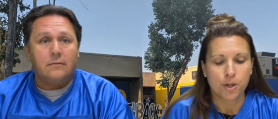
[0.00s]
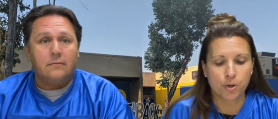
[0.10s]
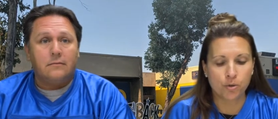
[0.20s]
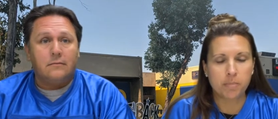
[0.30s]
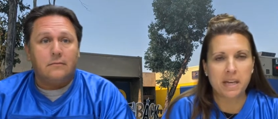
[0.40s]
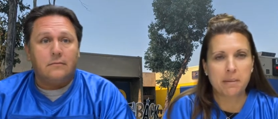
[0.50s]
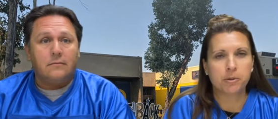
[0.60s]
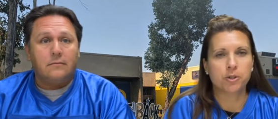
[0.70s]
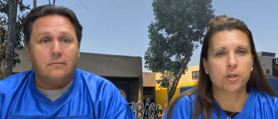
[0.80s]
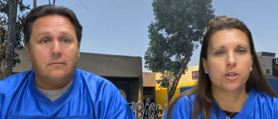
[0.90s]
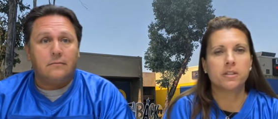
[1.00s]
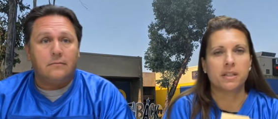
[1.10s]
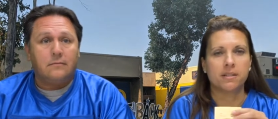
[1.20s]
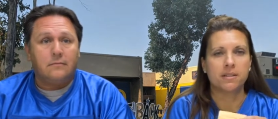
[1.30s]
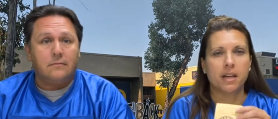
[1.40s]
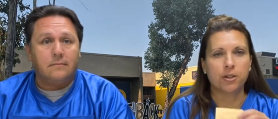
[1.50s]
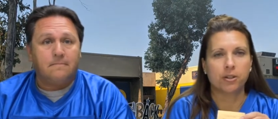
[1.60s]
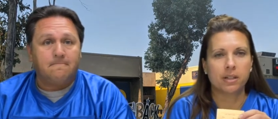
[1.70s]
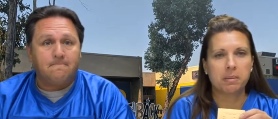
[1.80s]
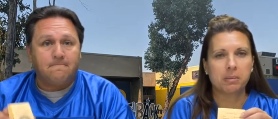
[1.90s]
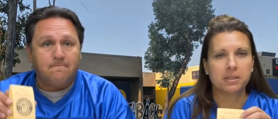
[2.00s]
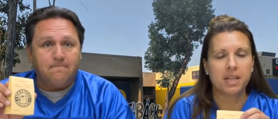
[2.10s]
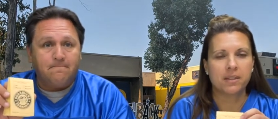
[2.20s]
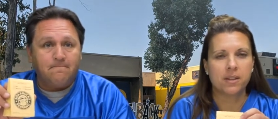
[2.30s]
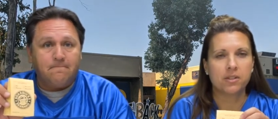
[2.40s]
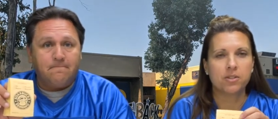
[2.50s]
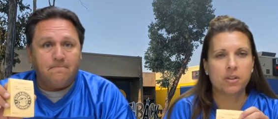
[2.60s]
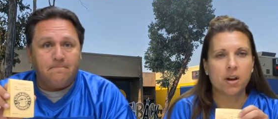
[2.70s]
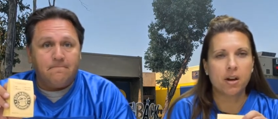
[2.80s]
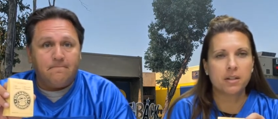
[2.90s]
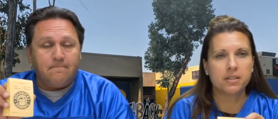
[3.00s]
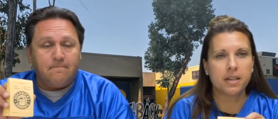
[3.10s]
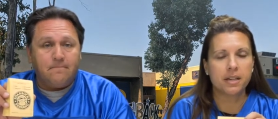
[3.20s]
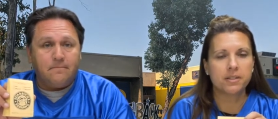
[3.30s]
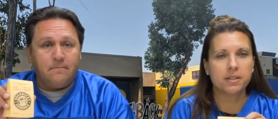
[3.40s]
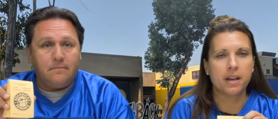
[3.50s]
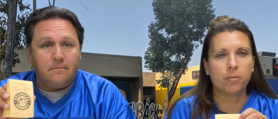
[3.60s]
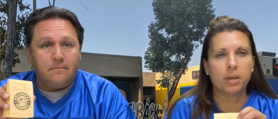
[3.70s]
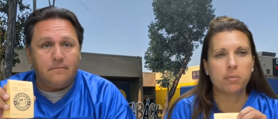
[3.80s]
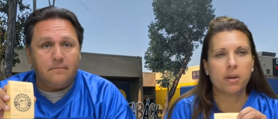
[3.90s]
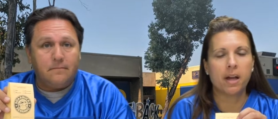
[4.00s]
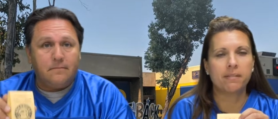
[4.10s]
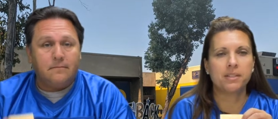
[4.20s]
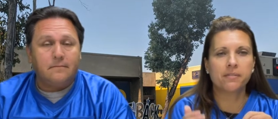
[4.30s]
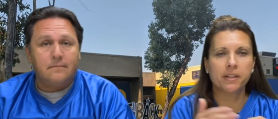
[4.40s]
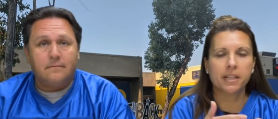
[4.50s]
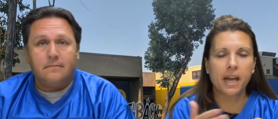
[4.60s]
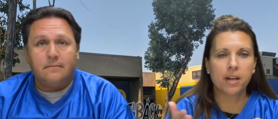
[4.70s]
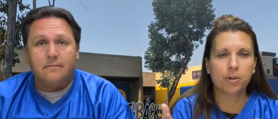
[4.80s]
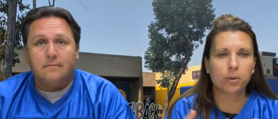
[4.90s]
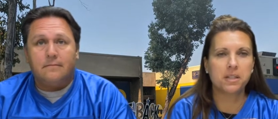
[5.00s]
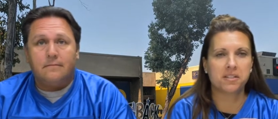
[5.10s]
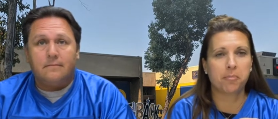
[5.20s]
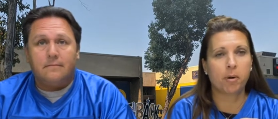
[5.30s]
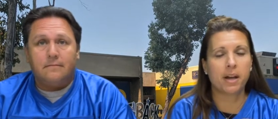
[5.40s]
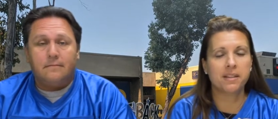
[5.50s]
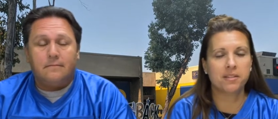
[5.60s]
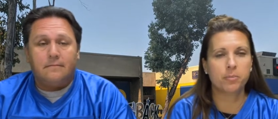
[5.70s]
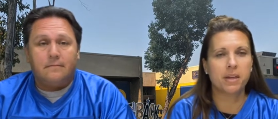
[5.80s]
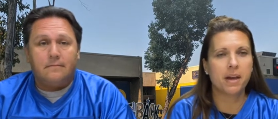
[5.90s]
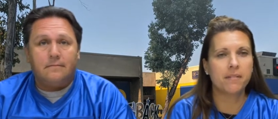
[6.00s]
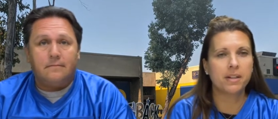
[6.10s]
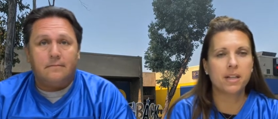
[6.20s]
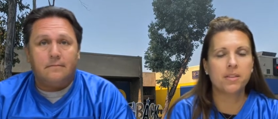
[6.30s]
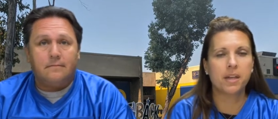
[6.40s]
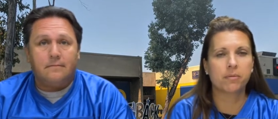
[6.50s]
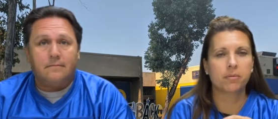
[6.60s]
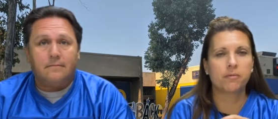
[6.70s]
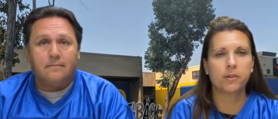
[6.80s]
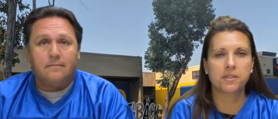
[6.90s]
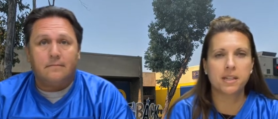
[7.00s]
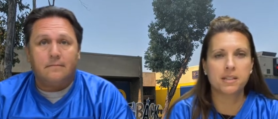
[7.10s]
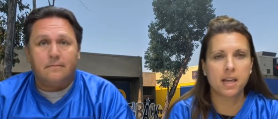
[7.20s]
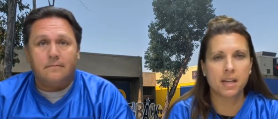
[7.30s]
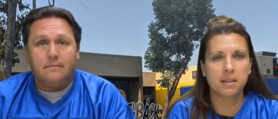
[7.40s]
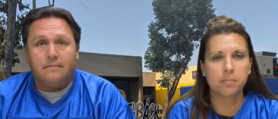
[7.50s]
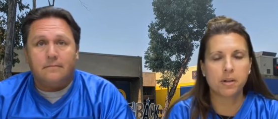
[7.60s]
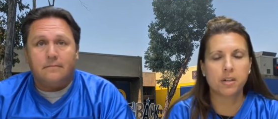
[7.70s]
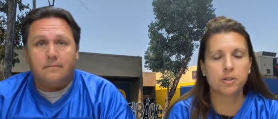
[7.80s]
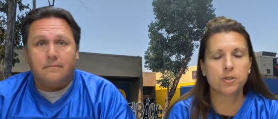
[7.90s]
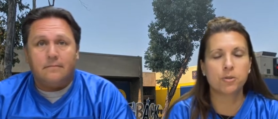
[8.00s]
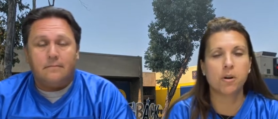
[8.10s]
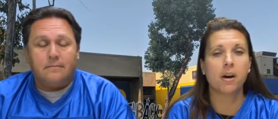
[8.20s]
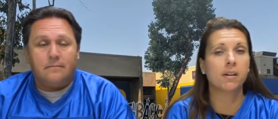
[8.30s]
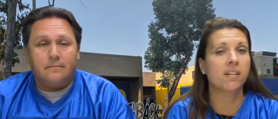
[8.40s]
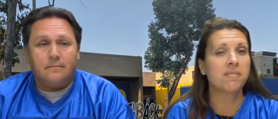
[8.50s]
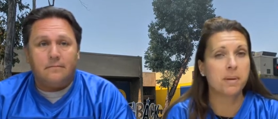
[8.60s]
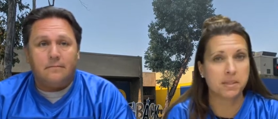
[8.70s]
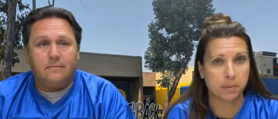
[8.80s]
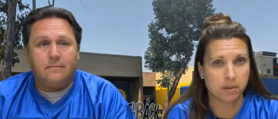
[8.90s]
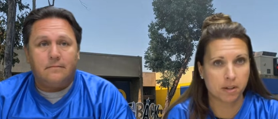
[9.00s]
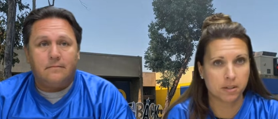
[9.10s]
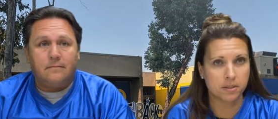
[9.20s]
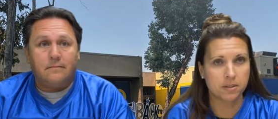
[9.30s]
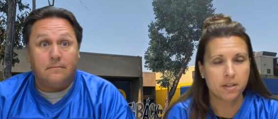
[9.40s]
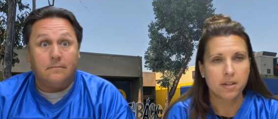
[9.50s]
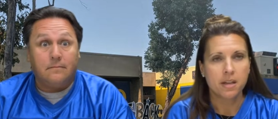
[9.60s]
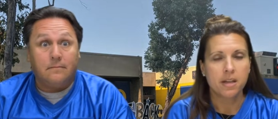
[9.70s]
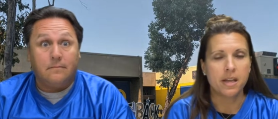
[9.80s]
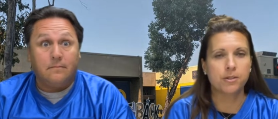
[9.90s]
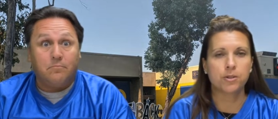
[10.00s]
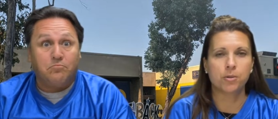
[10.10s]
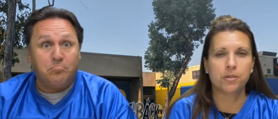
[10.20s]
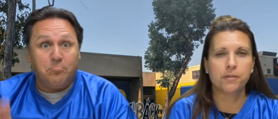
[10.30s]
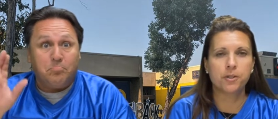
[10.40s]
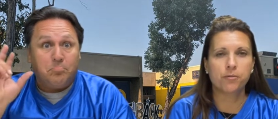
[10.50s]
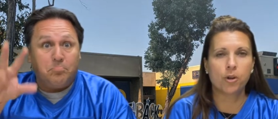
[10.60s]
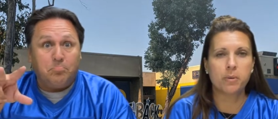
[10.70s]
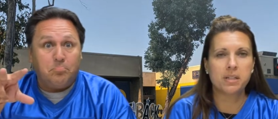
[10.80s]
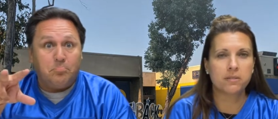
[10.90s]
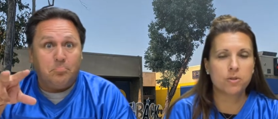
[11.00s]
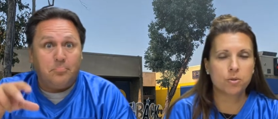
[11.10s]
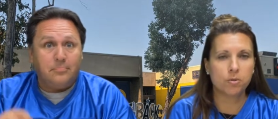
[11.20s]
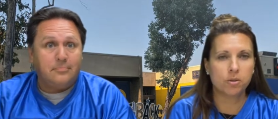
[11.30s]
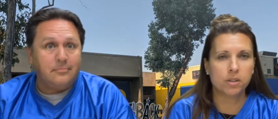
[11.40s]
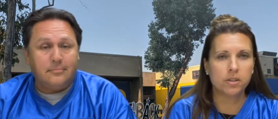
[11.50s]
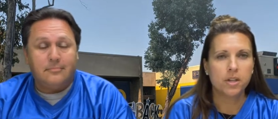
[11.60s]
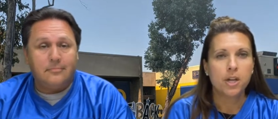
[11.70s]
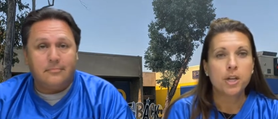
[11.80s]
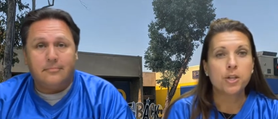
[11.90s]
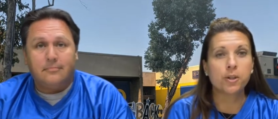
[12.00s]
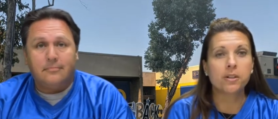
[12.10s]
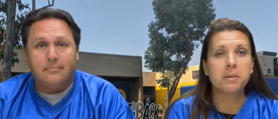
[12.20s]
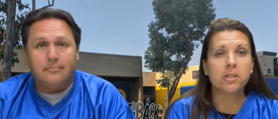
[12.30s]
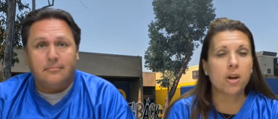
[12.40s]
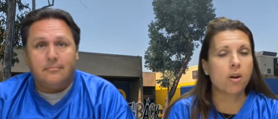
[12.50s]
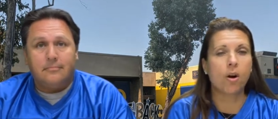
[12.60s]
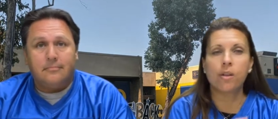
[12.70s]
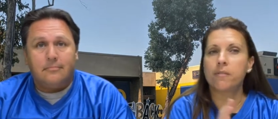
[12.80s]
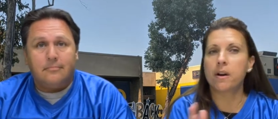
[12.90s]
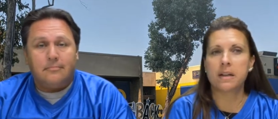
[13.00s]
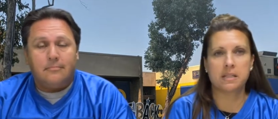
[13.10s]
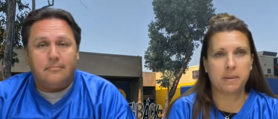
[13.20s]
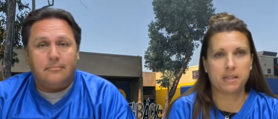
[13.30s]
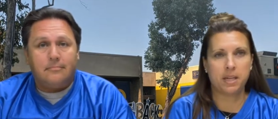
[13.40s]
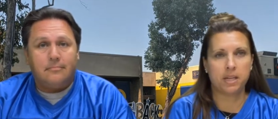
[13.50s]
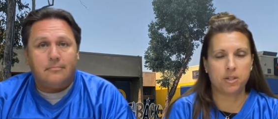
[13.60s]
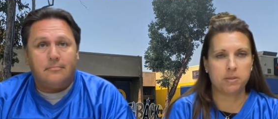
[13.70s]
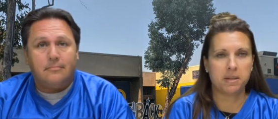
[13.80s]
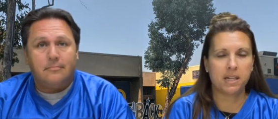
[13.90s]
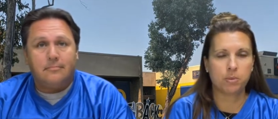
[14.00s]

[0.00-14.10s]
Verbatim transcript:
Speaker 1: you will be able to earn these and you're gonna be able to take these to the Hawk's Nest and we will have different categories of prizes. We have anything from full-size candy bars to autographed baseball cards. And so in the first four weeks of school, you're gonna be taught all of our expectations because we